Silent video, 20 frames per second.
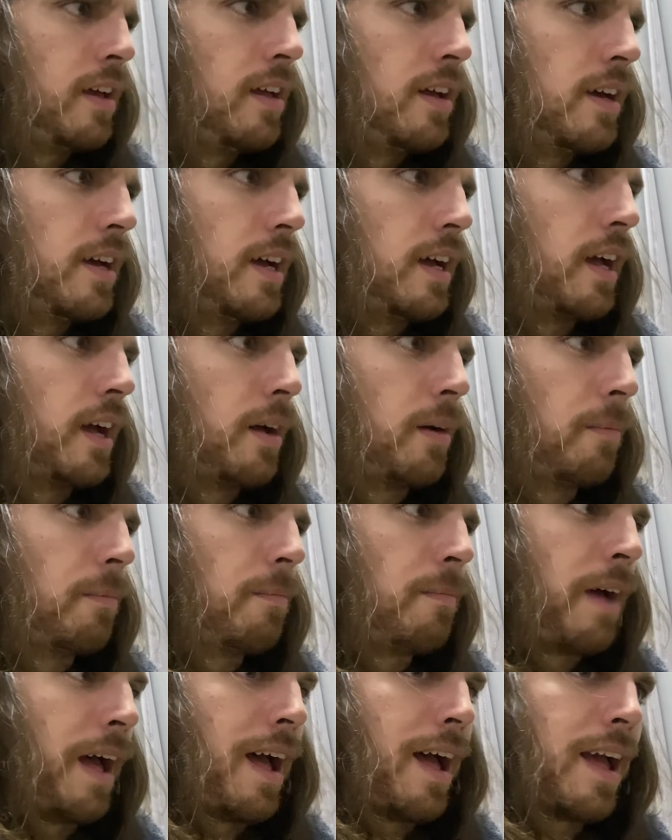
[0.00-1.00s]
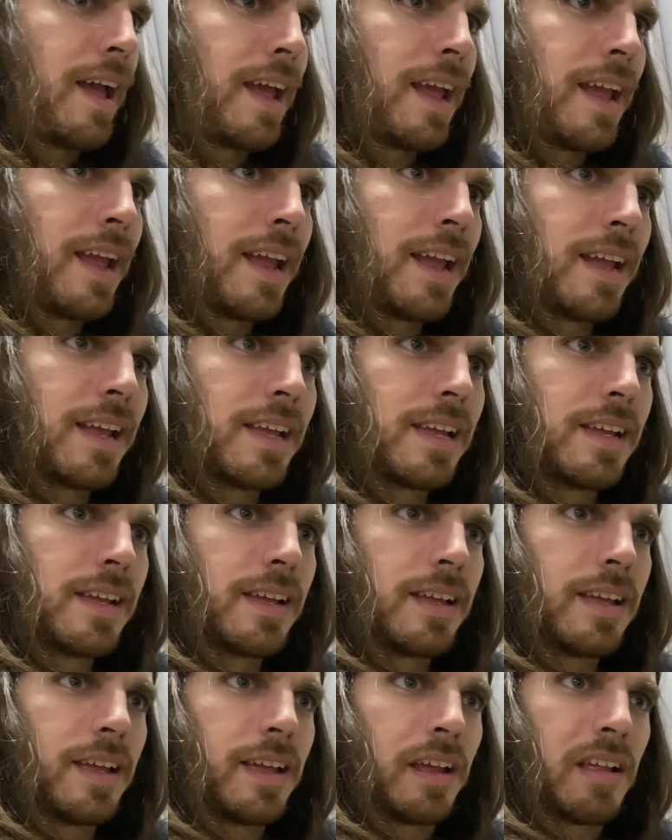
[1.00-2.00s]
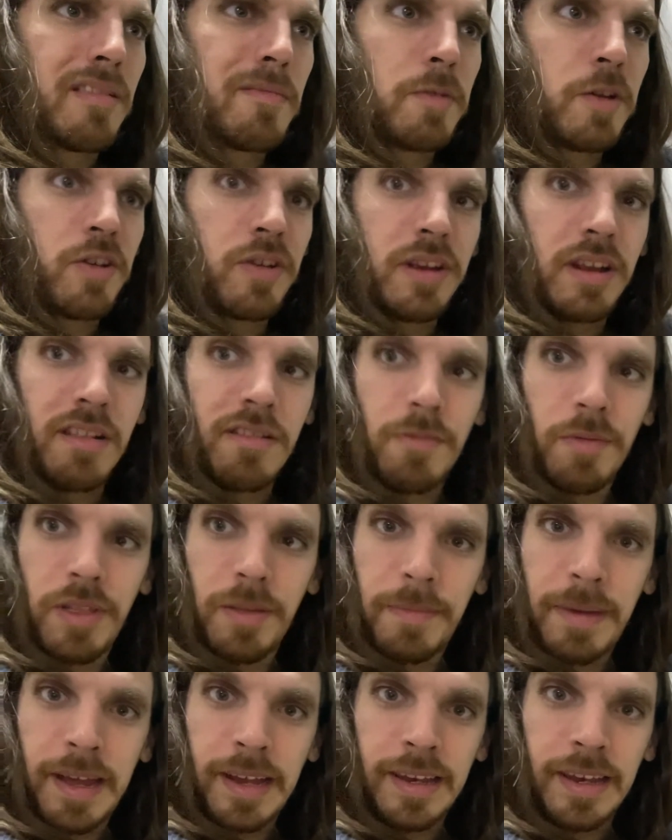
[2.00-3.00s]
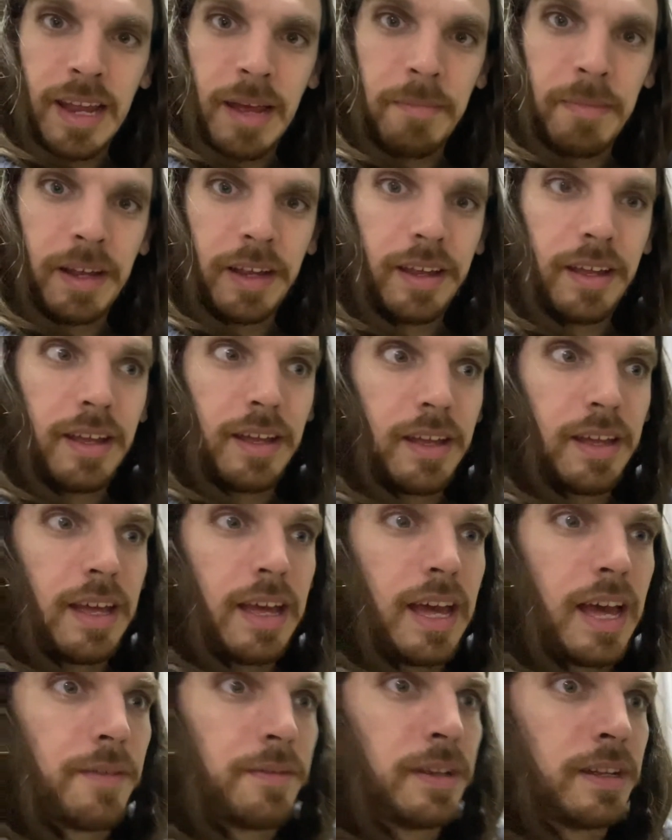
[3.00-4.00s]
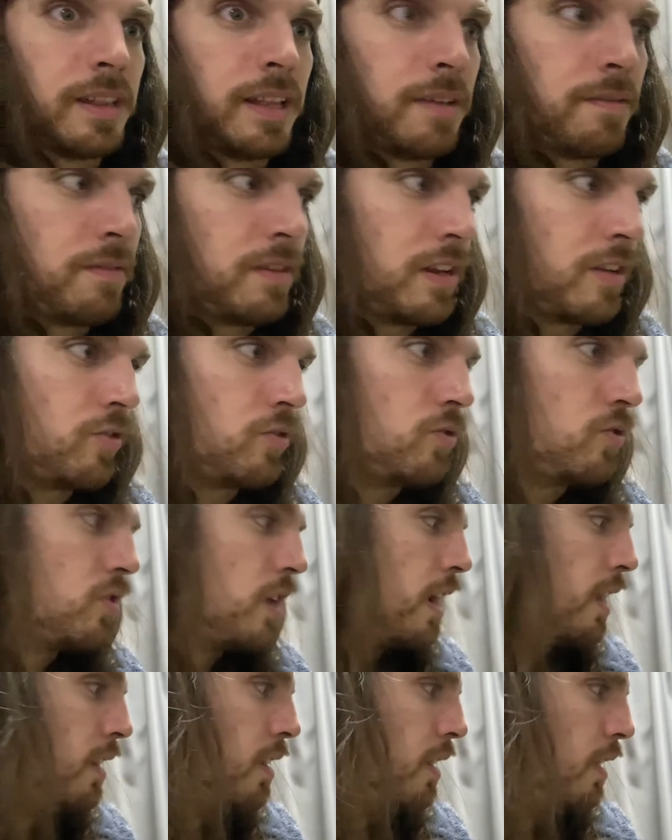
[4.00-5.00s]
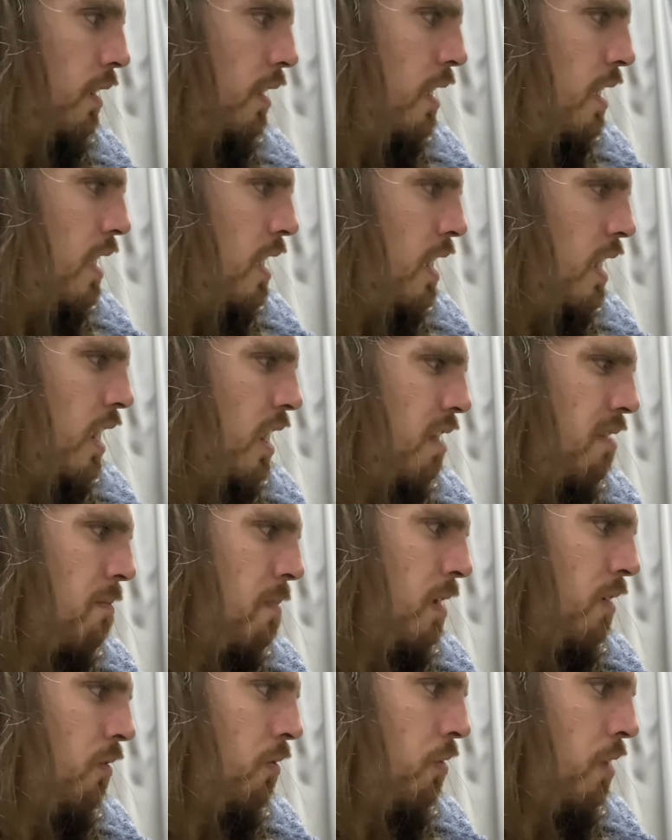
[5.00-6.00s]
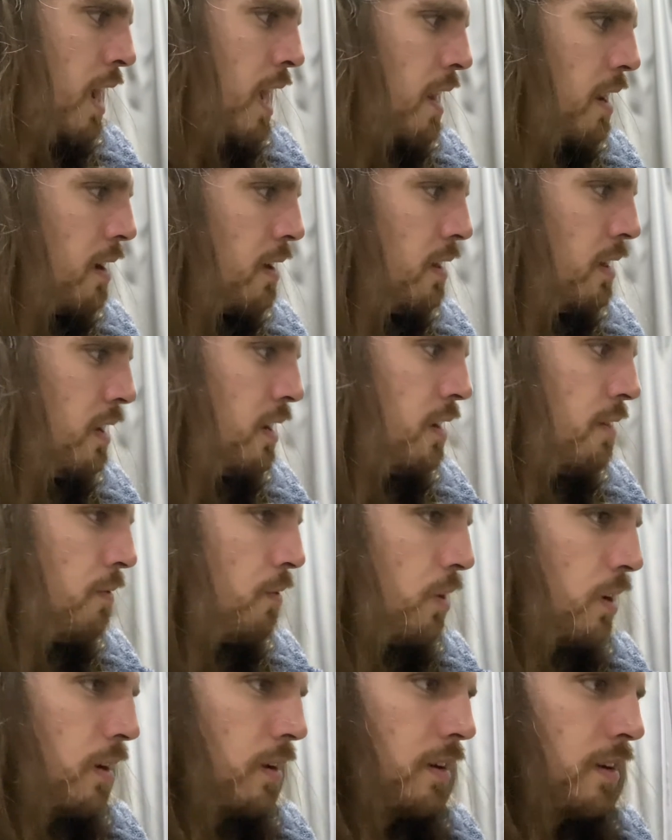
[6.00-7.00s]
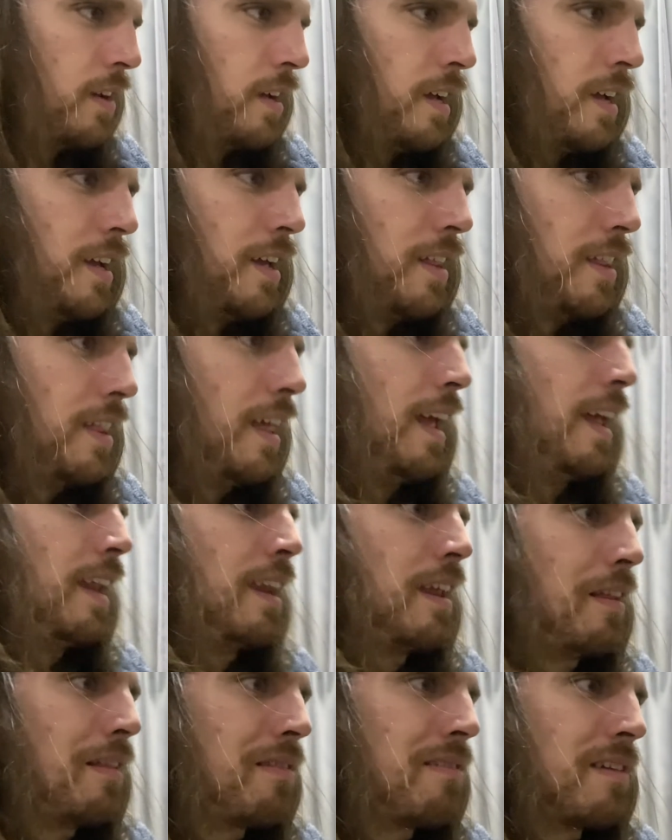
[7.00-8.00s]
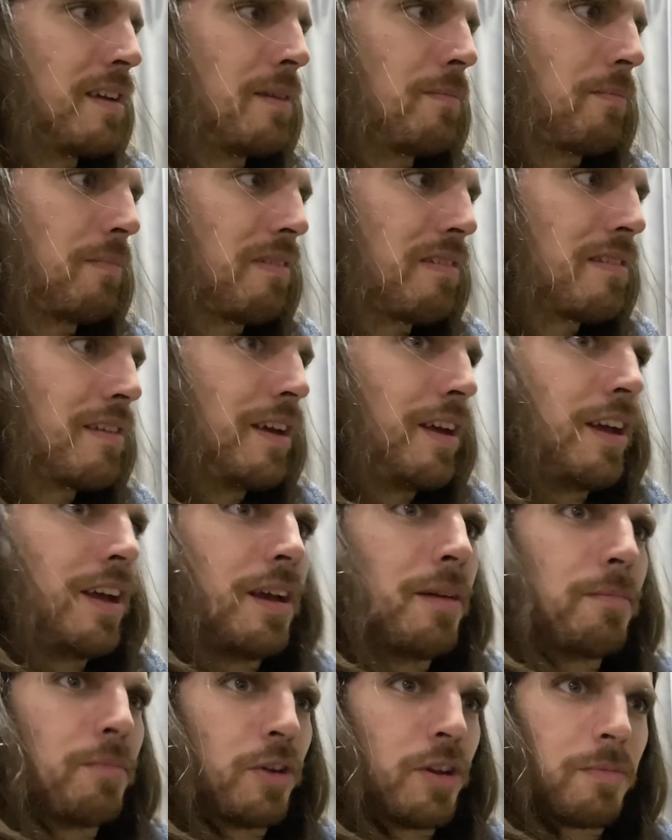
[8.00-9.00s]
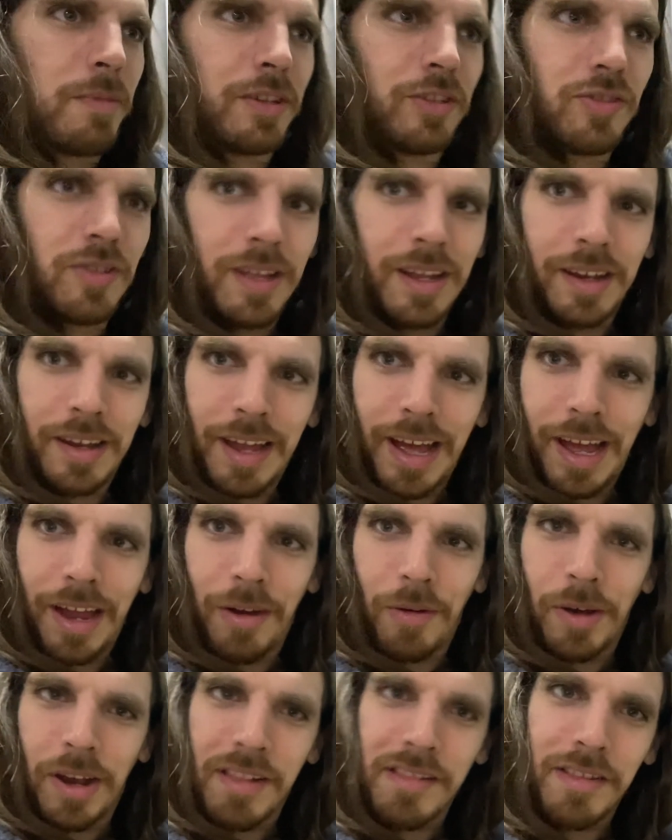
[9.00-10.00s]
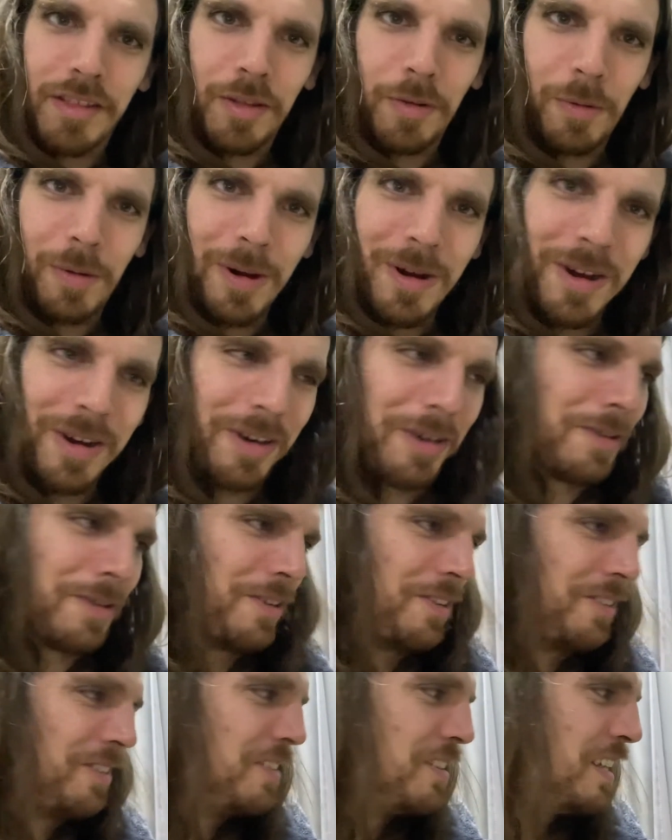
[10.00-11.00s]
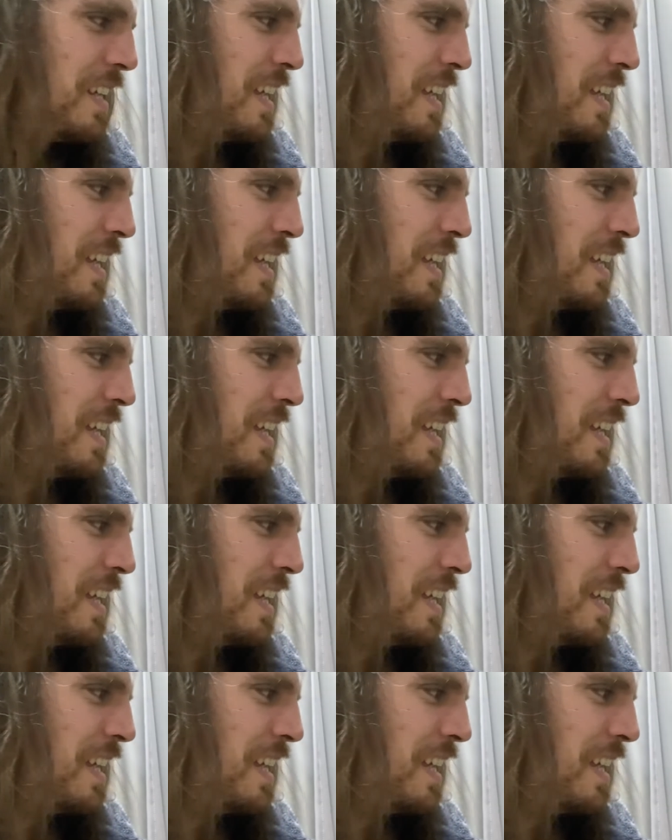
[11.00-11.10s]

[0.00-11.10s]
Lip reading: my experience with the pandemic, having lived in China, has been radically different than it seems pretty much the entire rest of the world.